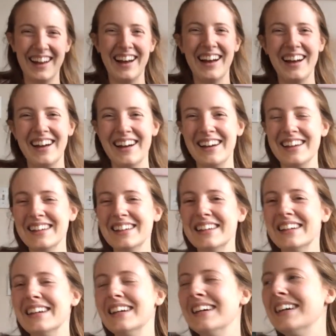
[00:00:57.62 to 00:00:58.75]

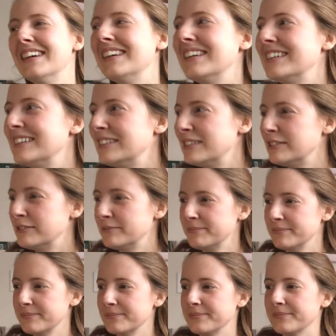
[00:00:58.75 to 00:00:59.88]

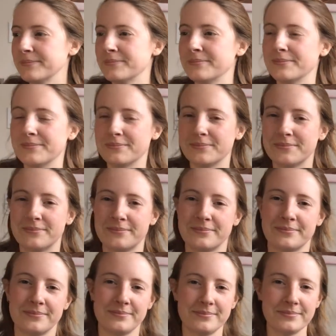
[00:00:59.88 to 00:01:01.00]

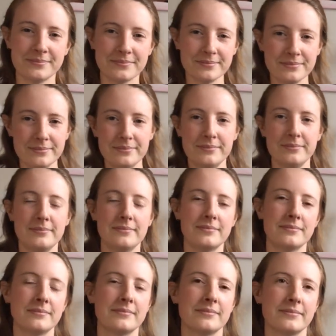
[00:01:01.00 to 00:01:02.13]

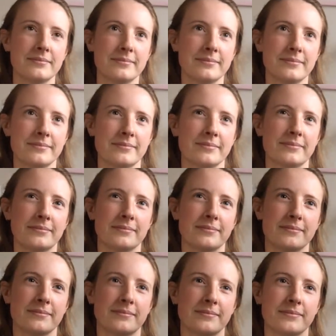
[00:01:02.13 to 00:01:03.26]

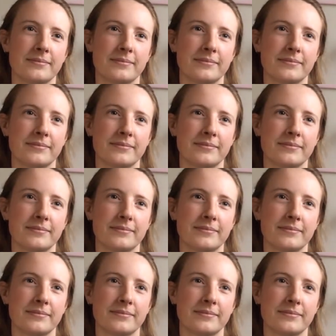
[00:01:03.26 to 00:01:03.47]
The person shown says nothing.